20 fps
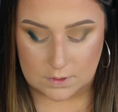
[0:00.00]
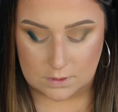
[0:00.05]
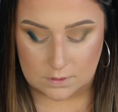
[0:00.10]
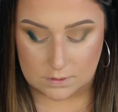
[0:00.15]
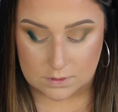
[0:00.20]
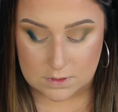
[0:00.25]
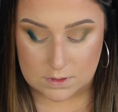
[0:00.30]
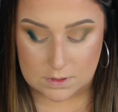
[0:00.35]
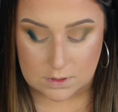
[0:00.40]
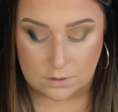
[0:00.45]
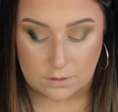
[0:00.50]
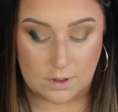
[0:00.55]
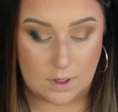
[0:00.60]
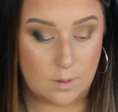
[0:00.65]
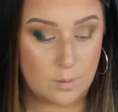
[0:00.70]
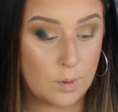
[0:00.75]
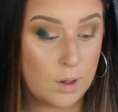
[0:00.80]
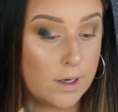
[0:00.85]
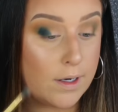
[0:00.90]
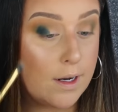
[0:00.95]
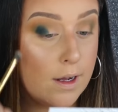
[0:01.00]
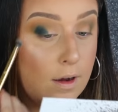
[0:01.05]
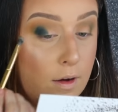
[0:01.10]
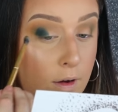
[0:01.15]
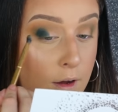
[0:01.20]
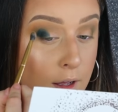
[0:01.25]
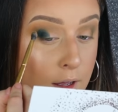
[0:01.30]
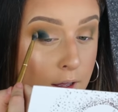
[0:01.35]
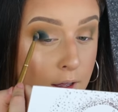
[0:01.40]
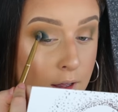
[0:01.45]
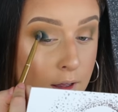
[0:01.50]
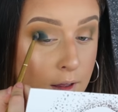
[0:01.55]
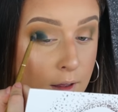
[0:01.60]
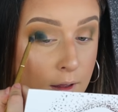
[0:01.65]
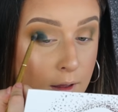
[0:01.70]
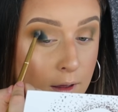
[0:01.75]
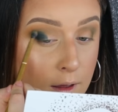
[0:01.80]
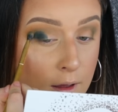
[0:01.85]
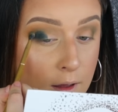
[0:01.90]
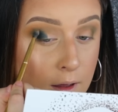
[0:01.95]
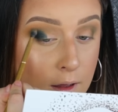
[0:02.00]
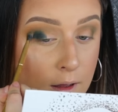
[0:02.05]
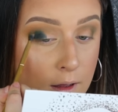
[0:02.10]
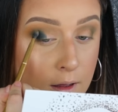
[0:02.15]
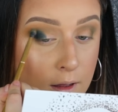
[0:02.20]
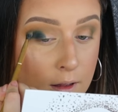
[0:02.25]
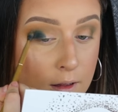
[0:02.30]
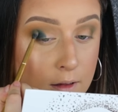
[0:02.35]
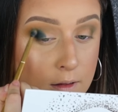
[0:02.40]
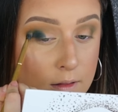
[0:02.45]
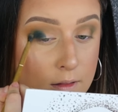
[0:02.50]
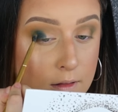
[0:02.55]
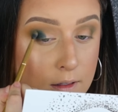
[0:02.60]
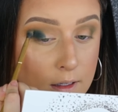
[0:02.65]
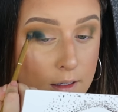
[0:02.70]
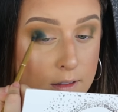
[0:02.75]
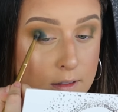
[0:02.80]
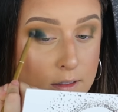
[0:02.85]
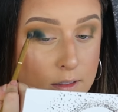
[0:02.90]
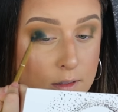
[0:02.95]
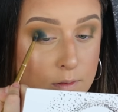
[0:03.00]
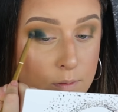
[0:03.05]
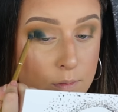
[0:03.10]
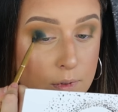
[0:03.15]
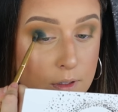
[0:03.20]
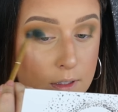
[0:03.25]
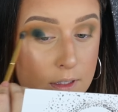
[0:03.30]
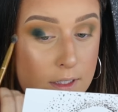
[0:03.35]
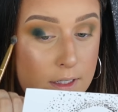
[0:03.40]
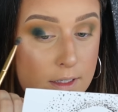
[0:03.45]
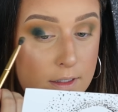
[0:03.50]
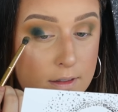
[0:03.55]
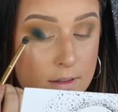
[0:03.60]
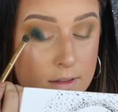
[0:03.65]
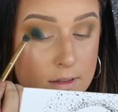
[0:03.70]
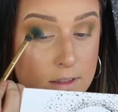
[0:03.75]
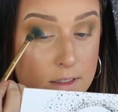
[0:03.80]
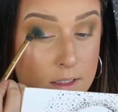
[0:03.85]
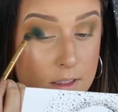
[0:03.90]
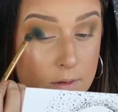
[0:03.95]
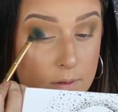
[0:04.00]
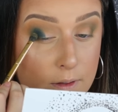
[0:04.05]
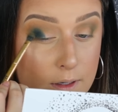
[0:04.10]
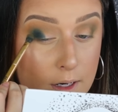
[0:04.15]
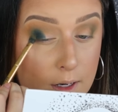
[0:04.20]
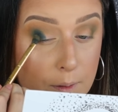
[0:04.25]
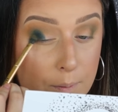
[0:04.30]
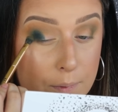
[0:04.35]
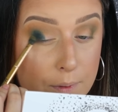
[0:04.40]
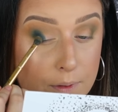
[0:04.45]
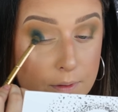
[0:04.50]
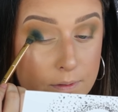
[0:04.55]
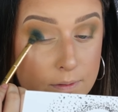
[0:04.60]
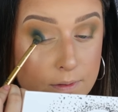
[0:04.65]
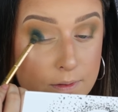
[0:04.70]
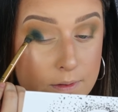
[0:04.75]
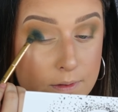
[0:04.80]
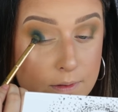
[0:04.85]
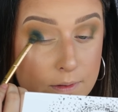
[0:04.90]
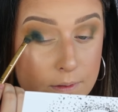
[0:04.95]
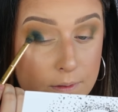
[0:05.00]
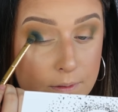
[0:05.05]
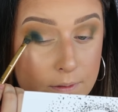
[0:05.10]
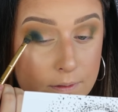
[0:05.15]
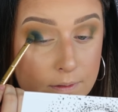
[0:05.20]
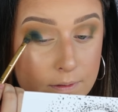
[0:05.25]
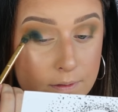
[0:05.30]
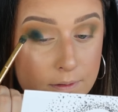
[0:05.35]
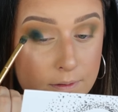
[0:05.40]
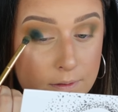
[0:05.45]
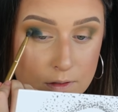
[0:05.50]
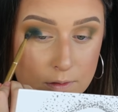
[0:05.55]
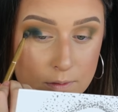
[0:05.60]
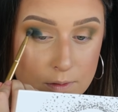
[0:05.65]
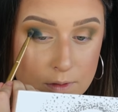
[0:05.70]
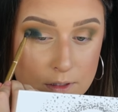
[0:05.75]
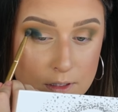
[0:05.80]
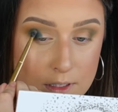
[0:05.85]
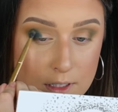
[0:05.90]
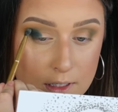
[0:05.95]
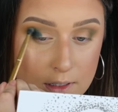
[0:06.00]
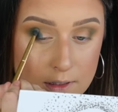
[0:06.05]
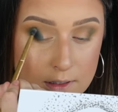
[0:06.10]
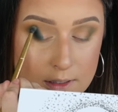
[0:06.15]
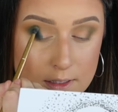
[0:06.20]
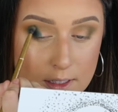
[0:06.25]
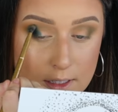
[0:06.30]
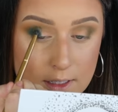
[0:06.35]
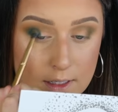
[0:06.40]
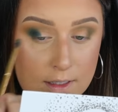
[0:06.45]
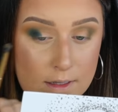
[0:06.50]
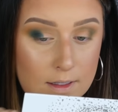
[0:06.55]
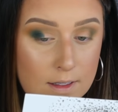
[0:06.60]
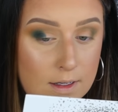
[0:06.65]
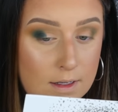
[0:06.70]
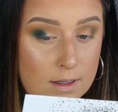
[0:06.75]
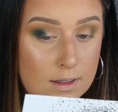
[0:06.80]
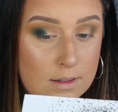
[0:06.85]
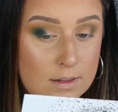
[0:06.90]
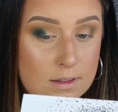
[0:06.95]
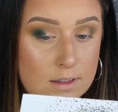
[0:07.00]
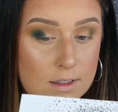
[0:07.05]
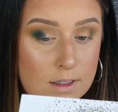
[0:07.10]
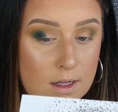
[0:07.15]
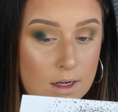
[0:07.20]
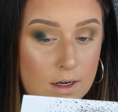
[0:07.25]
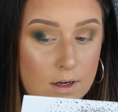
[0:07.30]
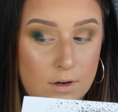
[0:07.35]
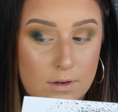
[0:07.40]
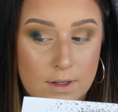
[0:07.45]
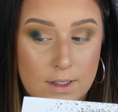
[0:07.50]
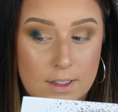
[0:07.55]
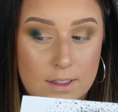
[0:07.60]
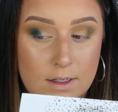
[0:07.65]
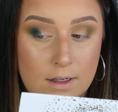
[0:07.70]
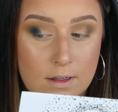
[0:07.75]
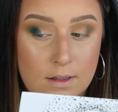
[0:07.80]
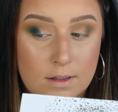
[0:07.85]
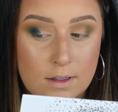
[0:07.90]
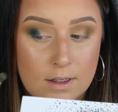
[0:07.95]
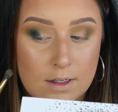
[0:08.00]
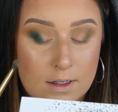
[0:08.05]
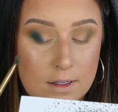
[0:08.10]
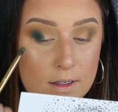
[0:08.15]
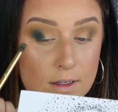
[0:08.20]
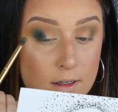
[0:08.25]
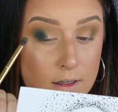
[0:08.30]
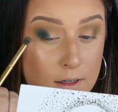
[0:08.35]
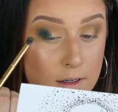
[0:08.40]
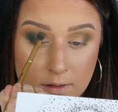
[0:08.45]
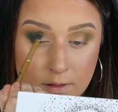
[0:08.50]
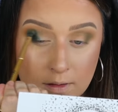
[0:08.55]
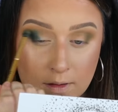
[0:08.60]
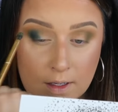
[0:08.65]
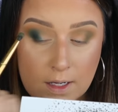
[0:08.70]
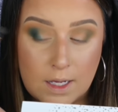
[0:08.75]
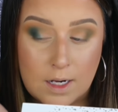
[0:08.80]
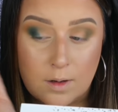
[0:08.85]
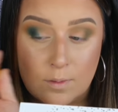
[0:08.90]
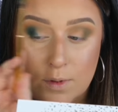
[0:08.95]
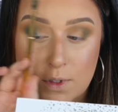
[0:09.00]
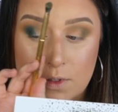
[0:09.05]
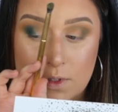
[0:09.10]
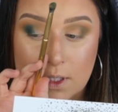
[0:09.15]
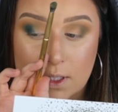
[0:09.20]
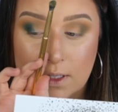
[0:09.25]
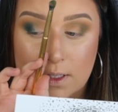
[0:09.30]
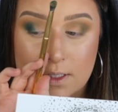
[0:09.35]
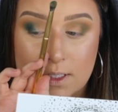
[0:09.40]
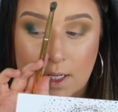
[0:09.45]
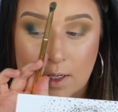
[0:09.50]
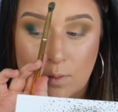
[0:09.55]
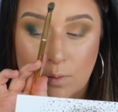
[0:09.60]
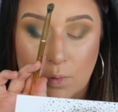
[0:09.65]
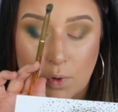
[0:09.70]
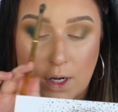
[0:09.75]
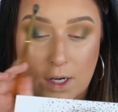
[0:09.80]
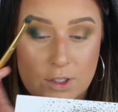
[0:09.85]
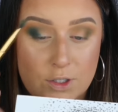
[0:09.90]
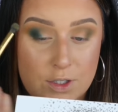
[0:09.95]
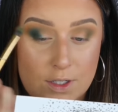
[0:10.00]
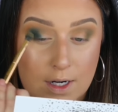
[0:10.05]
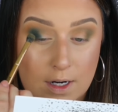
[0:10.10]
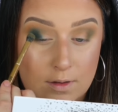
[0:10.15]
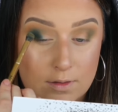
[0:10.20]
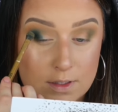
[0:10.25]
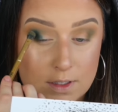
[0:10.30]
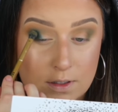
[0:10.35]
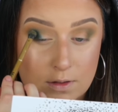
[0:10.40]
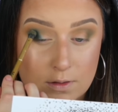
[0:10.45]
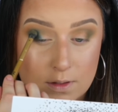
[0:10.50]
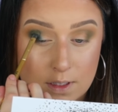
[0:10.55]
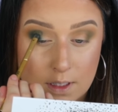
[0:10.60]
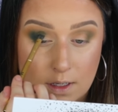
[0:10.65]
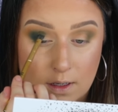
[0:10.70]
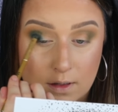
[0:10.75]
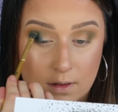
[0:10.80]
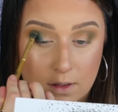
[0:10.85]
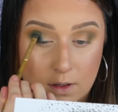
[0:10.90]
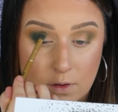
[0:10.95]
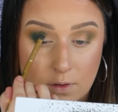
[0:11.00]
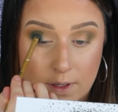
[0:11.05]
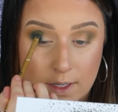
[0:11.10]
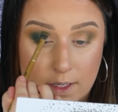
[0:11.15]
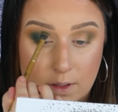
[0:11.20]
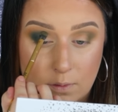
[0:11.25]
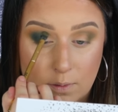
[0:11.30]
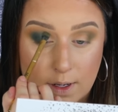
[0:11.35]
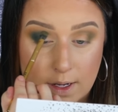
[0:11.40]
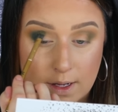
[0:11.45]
Looks so dumb right now. Let's blend and see what happens. So I'm just kind of taking that into that green color, and I'm using the same brush that I was using the green